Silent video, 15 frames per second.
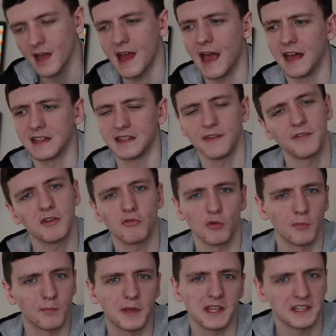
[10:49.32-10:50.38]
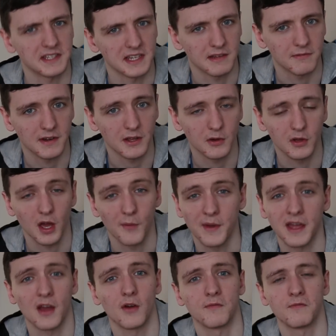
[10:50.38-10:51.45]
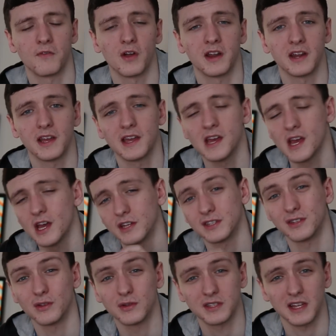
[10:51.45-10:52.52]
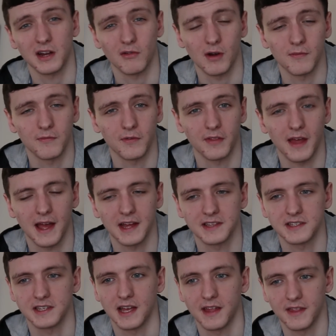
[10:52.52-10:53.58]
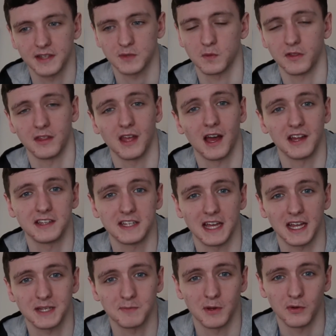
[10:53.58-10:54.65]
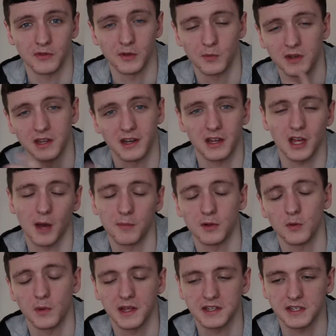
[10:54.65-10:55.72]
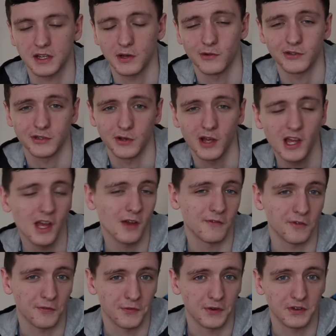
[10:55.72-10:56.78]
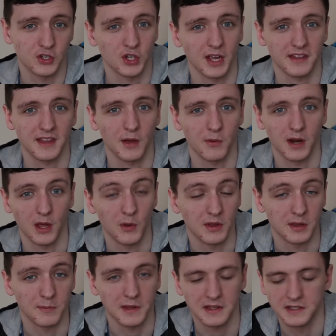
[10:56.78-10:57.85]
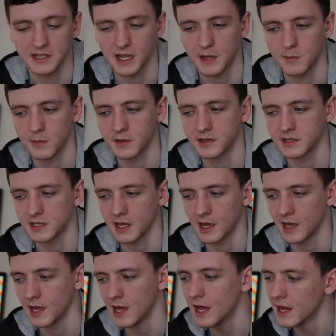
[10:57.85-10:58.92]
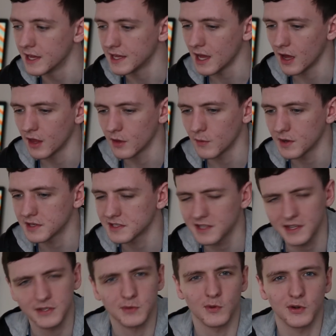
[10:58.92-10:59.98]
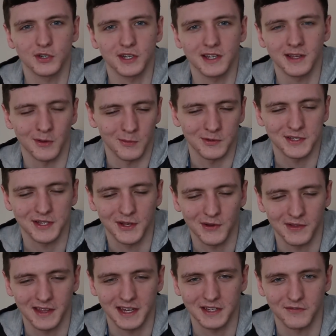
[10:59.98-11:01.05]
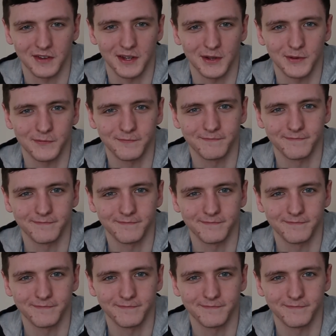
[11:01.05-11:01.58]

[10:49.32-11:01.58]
uh, living room PC video coming out on Friday, so do stick around for that. Uh, that's with the ITX build that we did a couple of weeks ago, so feel free to check that one out in the meantime. And uh, yeah, otherwise, thanks for watching, and we'll see you on the next video.